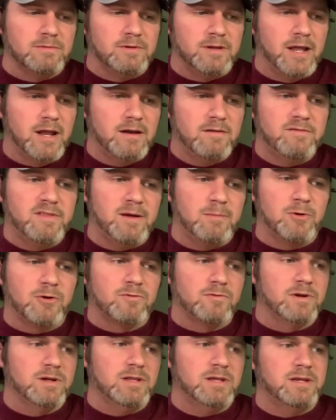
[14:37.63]
none of them are
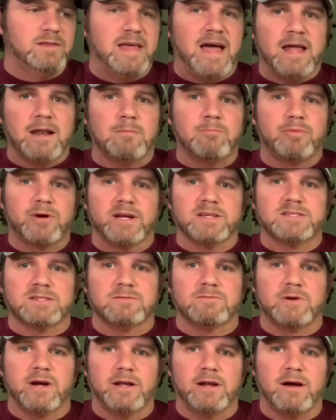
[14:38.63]
really that
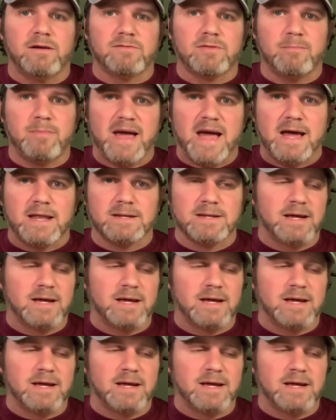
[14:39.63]
impressive right off the bat.